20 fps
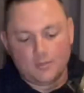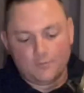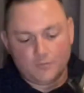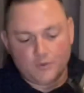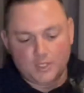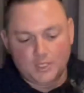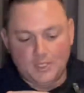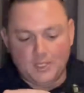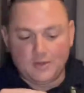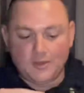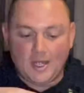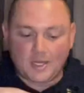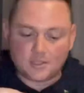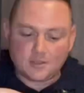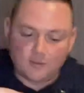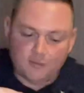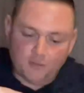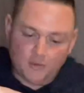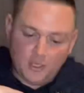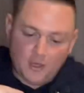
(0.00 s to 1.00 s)
to get that to
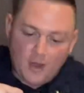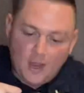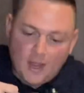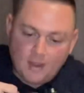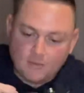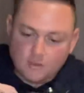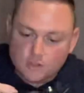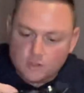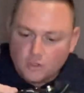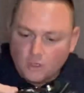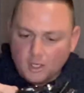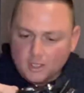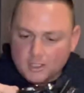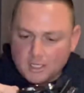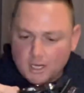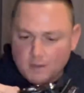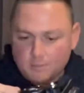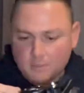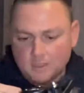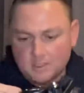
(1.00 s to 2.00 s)
fit, I haven't tried
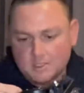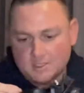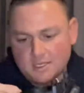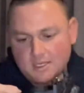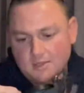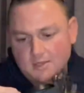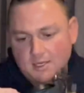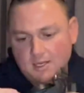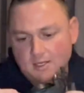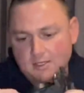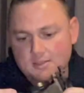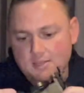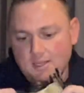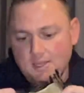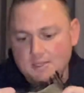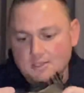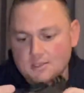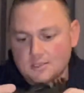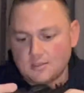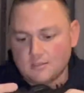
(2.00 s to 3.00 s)
yet, but it's either going to
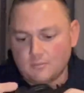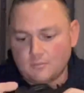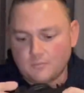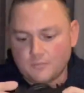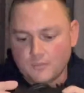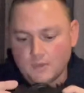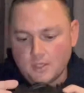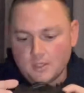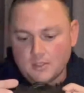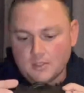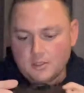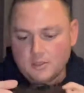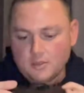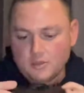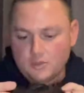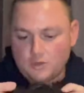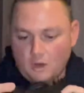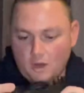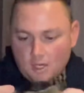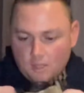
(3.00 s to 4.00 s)
take some
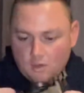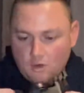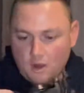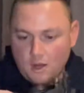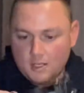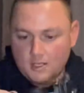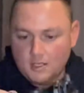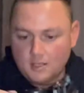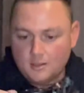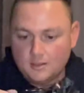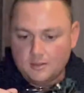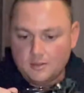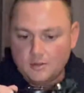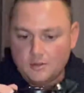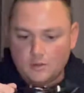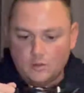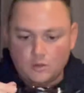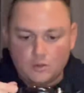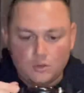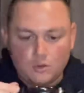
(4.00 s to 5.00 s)
die grinding
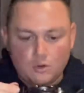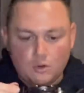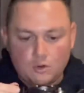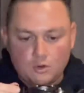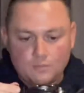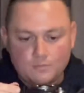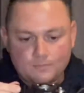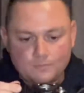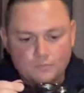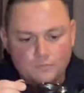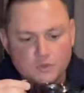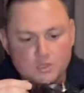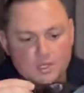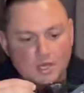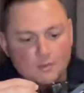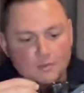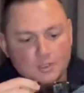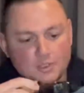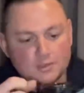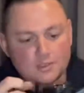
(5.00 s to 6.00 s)
or
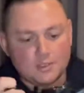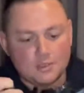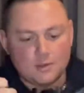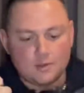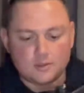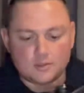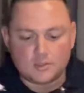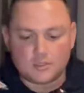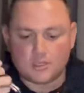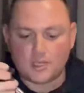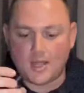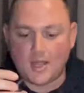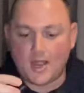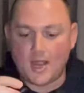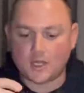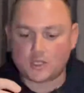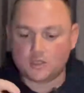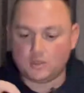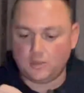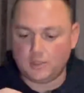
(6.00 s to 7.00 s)
something to
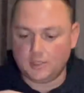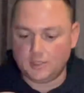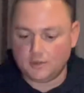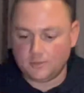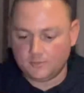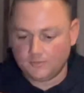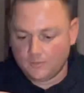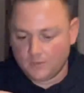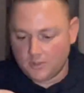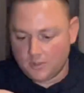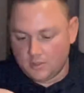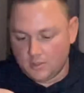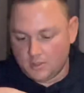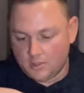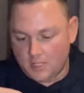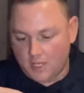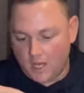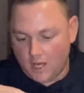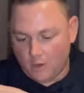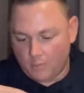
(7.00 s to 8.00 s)
actually
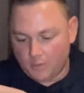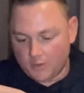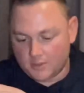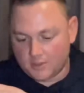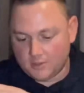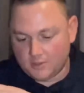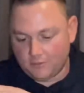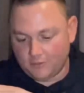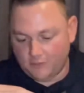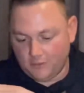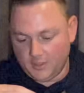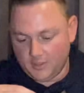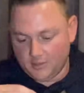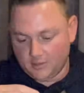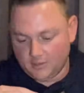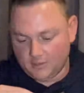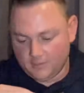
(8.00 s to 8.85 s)
help it to fit.